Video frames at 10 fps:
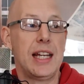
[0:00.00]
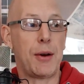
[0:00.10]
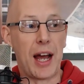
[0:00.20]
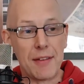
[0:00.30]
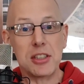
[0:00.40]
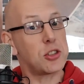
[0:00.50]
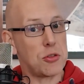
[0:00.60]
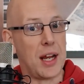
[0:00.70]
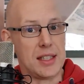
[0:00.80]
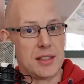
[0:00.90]
Now, I have to
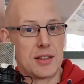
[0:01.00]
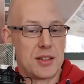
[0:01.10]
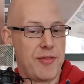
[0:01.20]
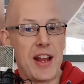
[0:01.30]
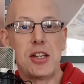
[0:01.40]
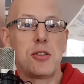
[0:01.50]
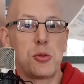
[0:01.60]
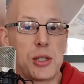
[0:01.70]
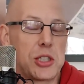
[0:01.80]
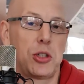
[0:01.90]
stress, this venue
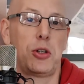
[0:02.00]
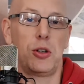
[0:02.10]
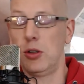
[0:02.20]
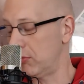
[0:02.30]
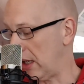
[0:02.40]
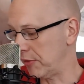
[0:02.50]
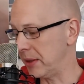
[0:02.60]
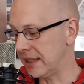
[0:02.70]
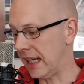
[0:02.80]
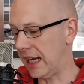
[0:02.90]
that we saw
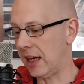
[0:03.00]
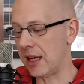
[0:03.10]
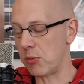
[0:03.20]
Ralph McTell at,